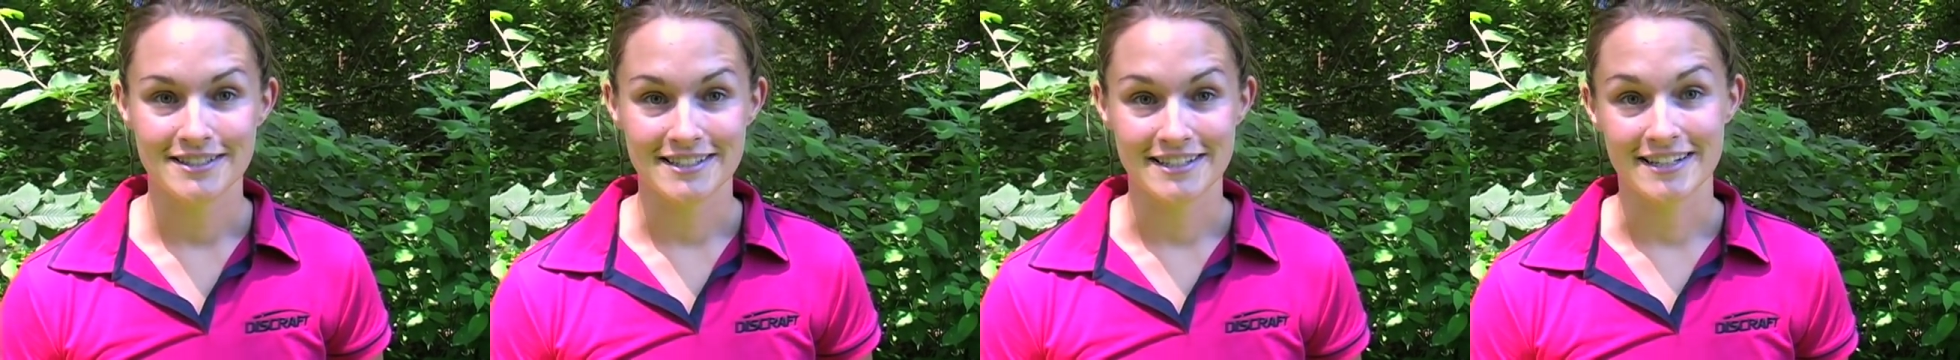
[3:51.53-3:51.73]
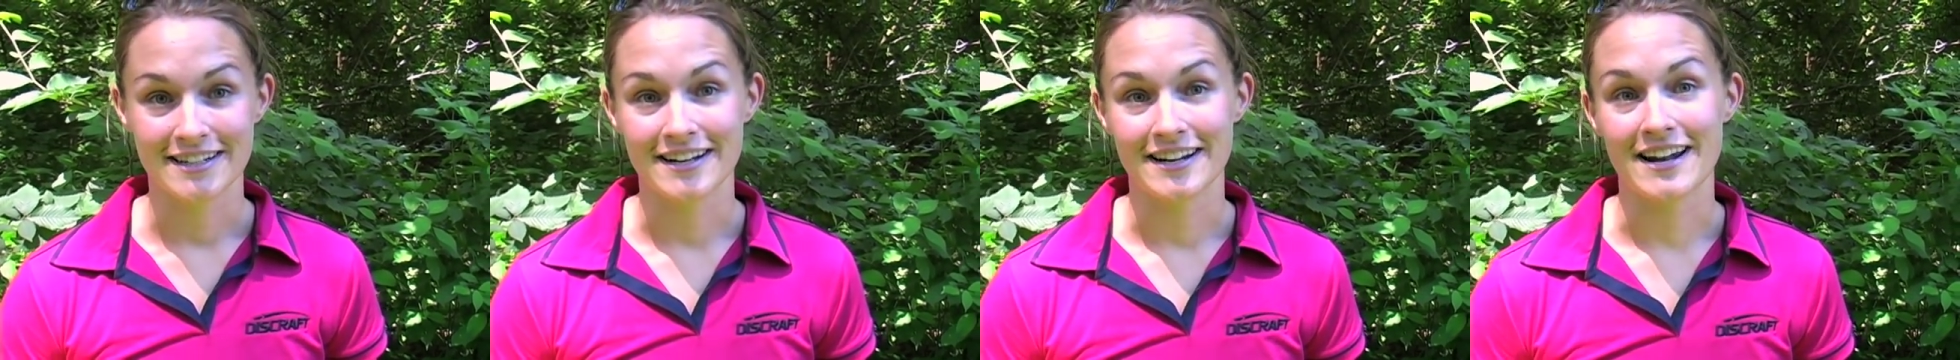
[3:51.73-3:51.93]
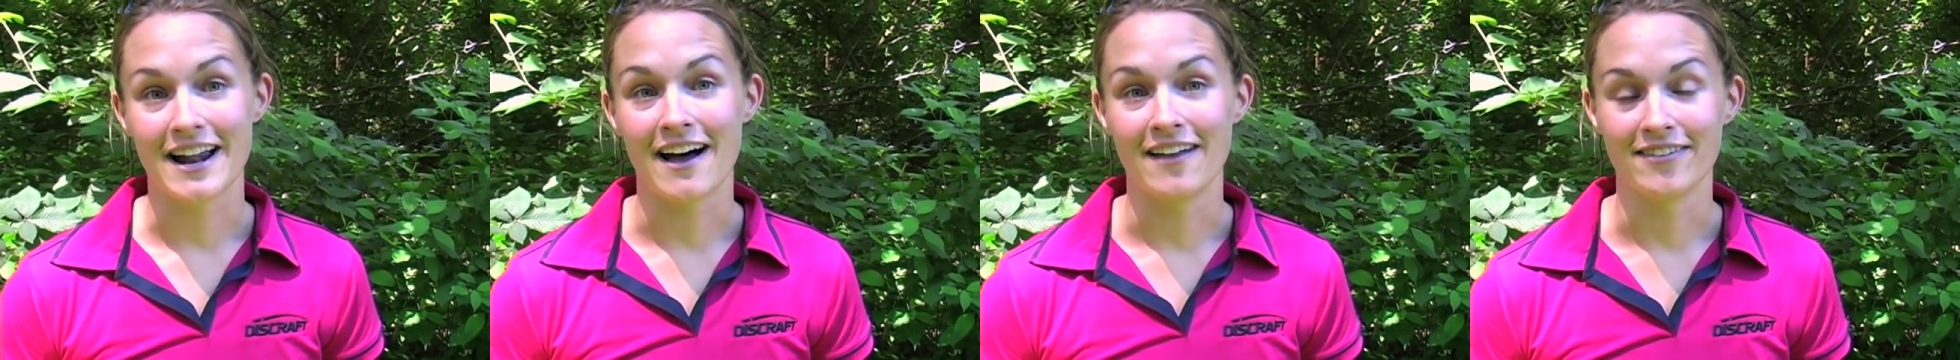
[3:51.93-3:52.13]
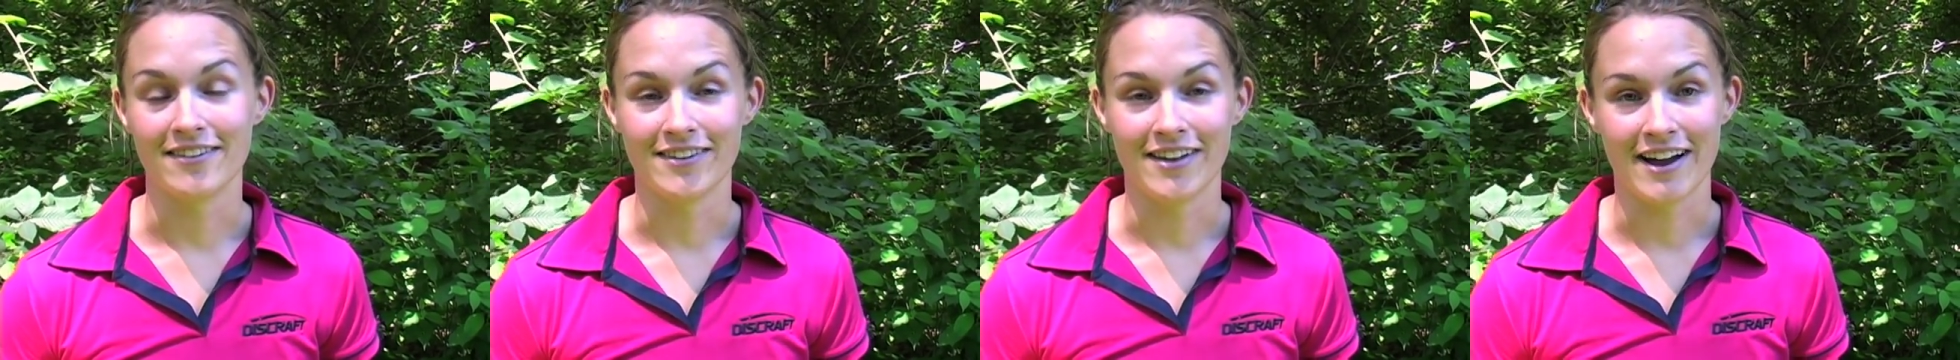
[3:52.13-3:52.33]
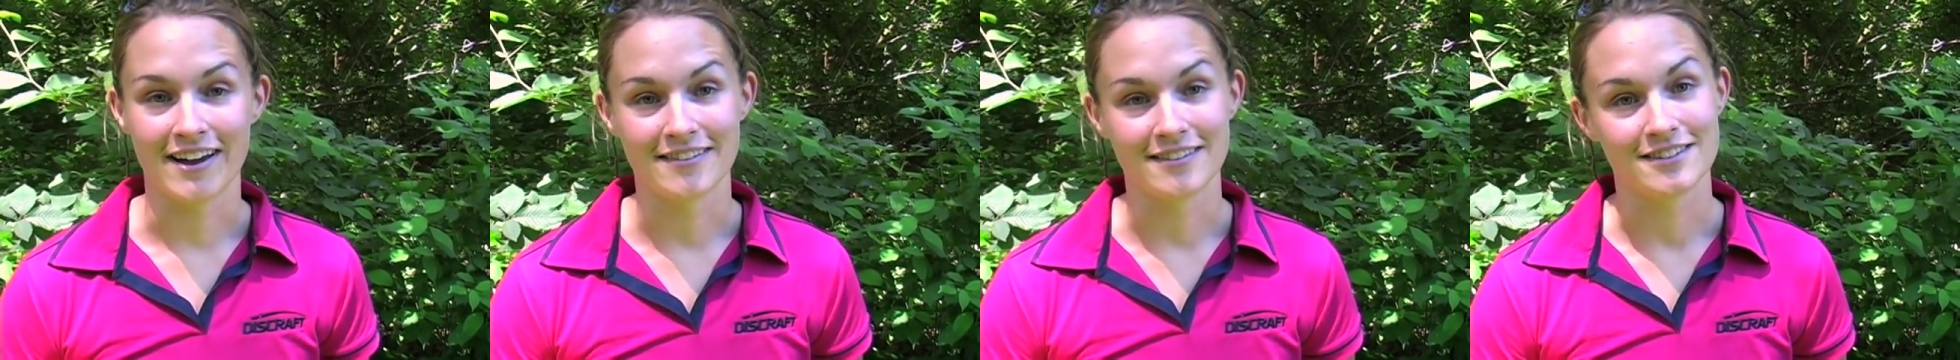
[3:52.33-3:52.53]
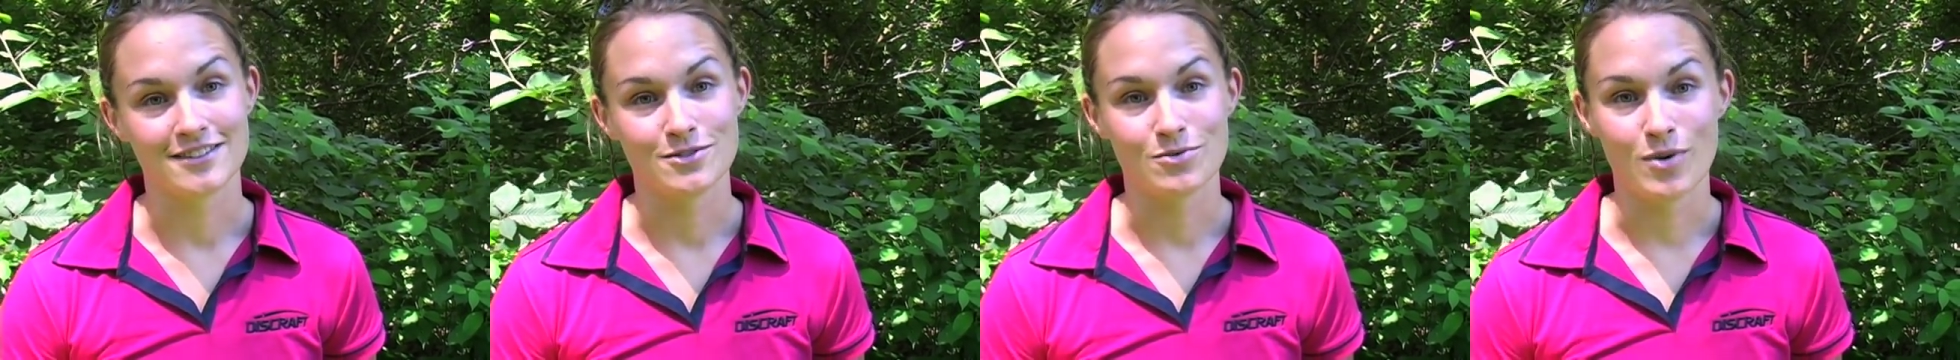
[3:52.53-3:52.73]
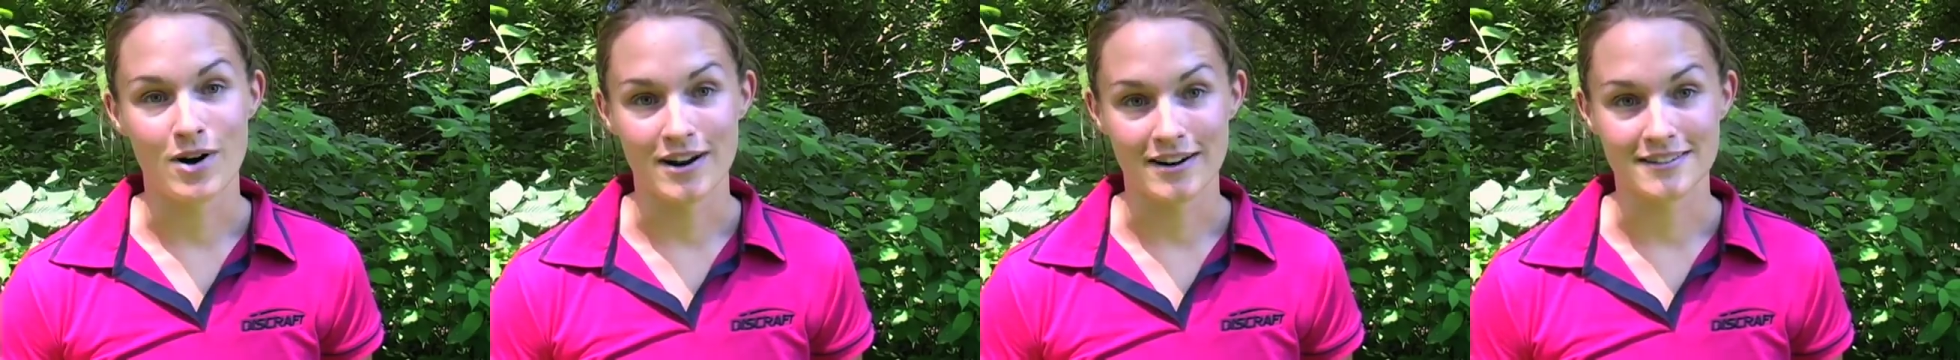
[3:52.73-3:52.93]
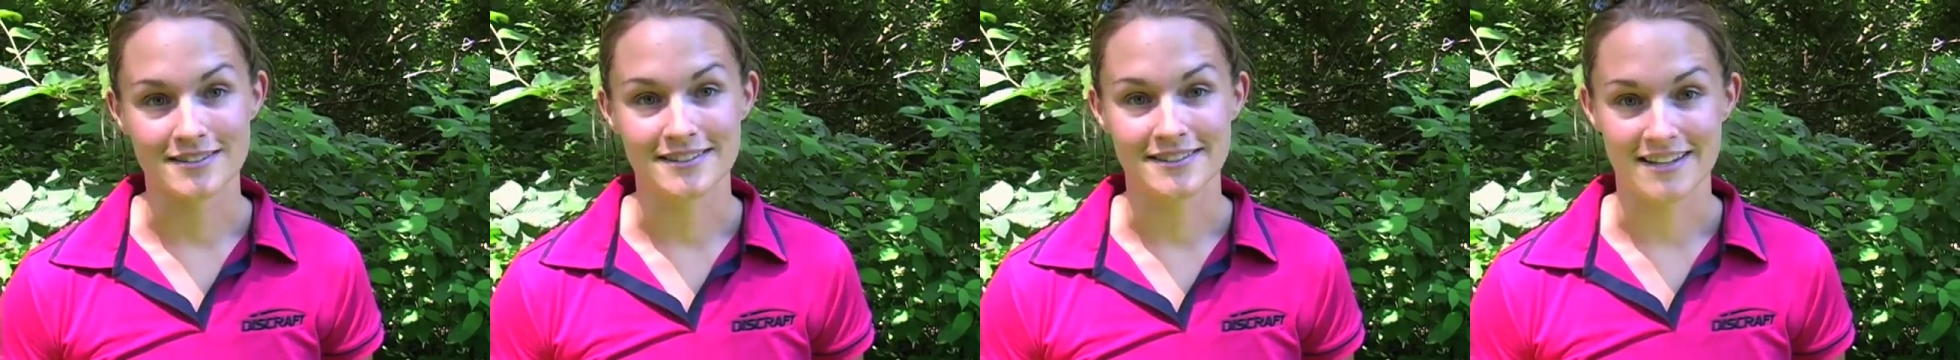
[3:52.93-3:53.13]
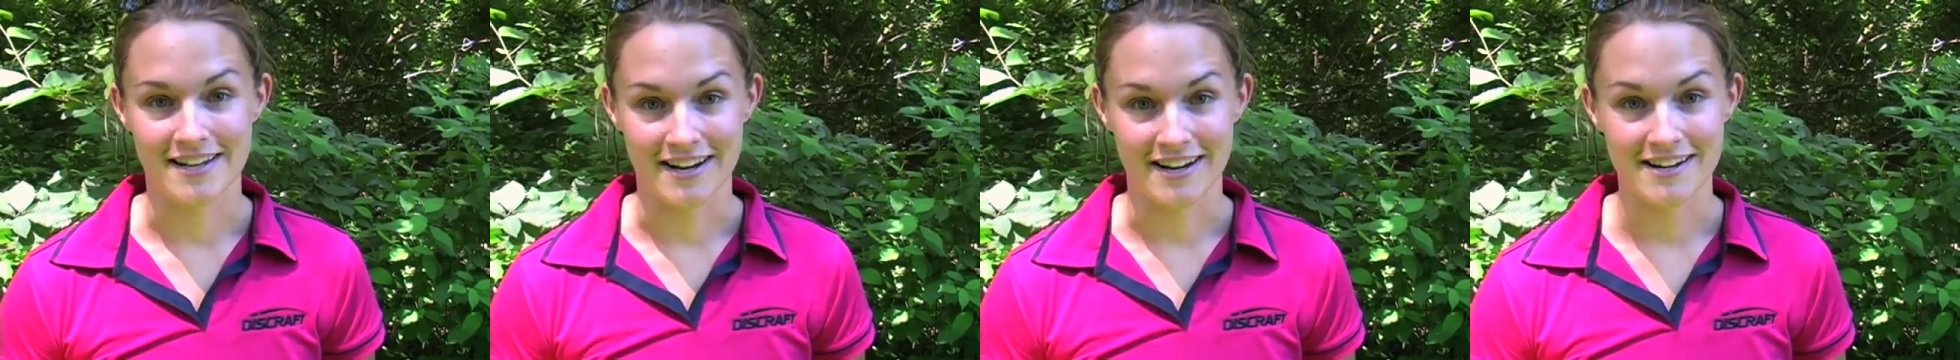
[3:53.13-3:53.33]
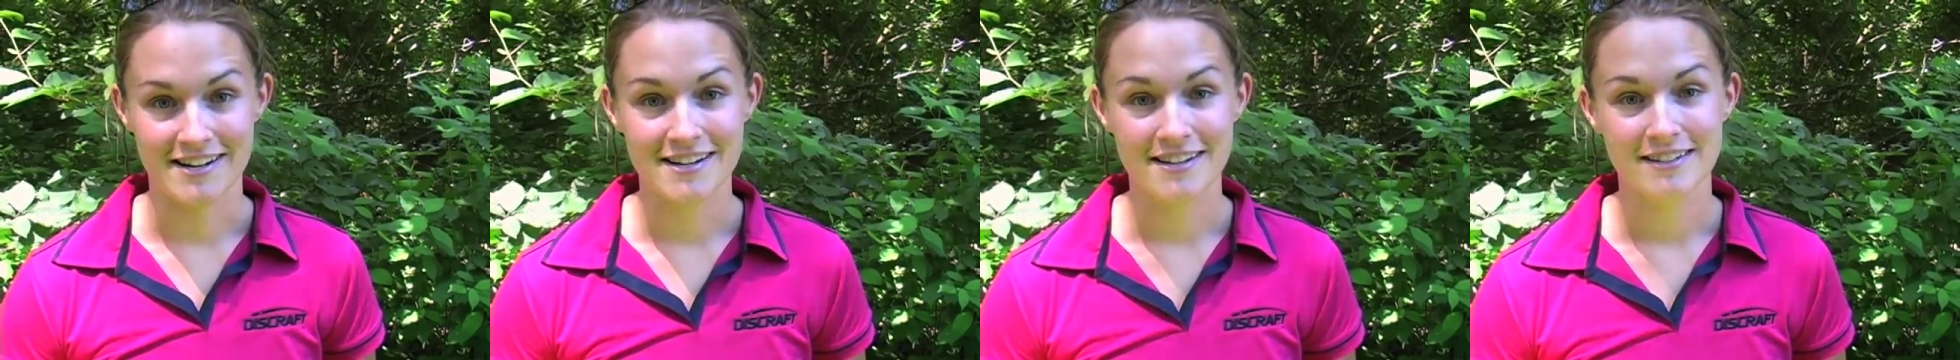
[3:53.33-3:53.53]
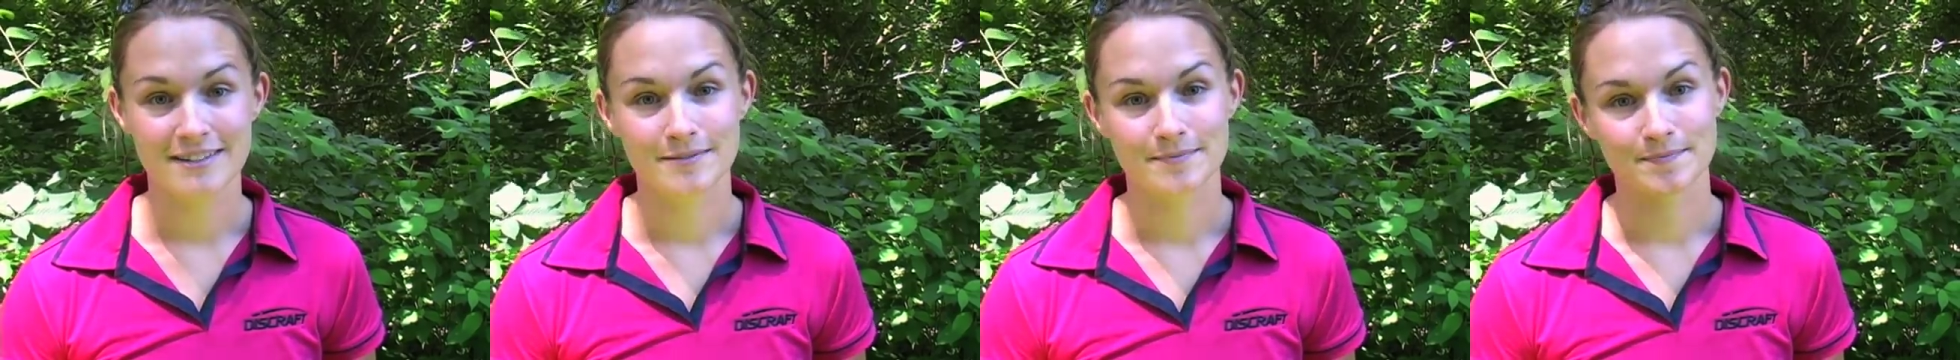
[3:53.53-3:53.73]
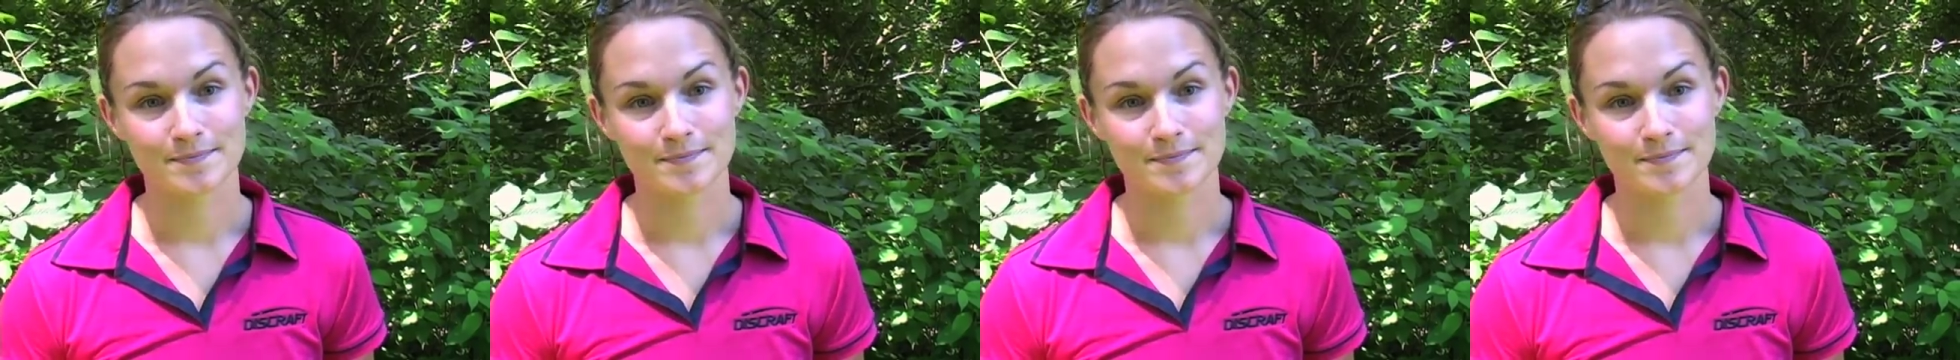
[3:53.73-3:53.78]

to get it on the line that you want it to take.